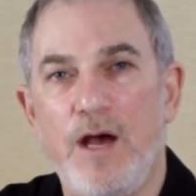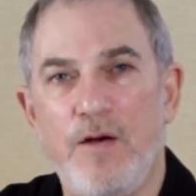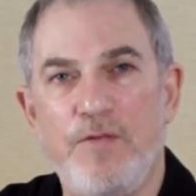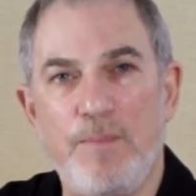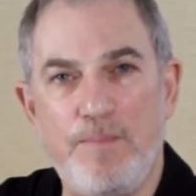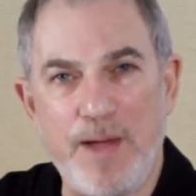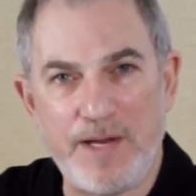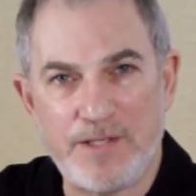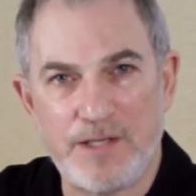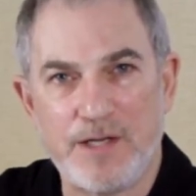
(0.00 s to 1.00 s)
of the
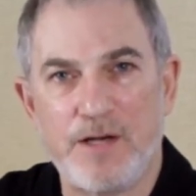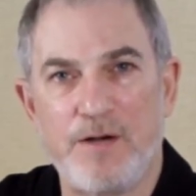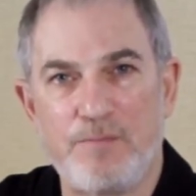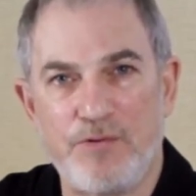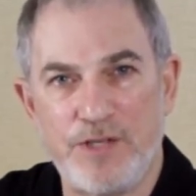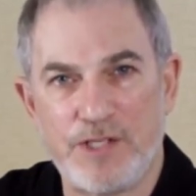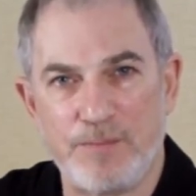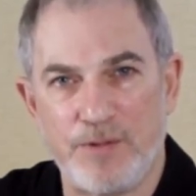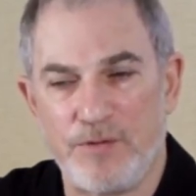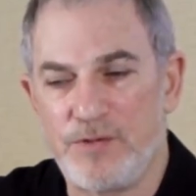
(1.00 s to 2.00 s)
basic
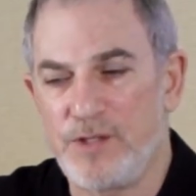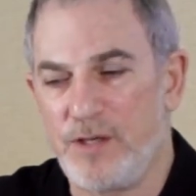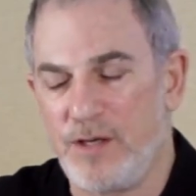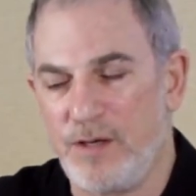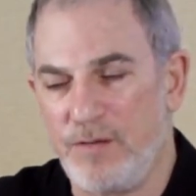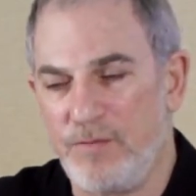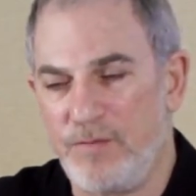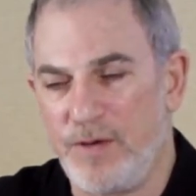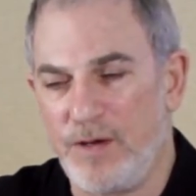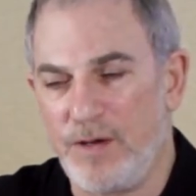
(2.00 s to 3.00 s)
principles of,
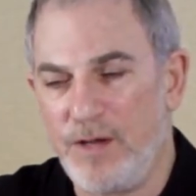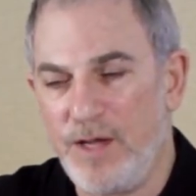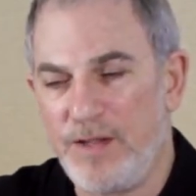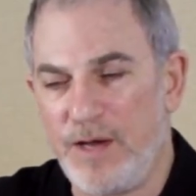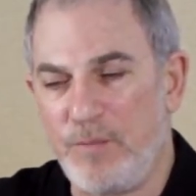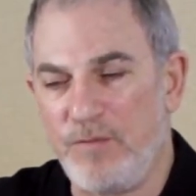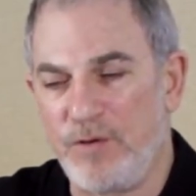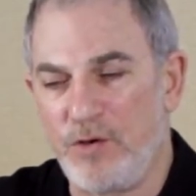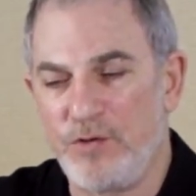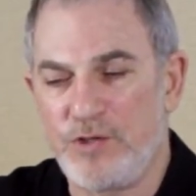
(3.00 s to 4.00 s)
uh, that we've
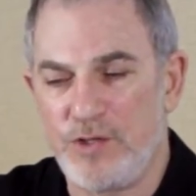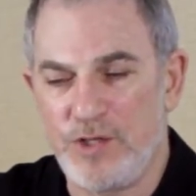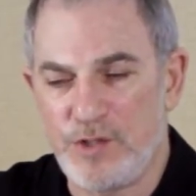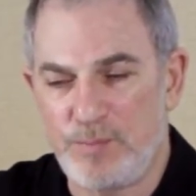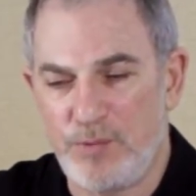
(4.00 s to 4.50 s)
learned to this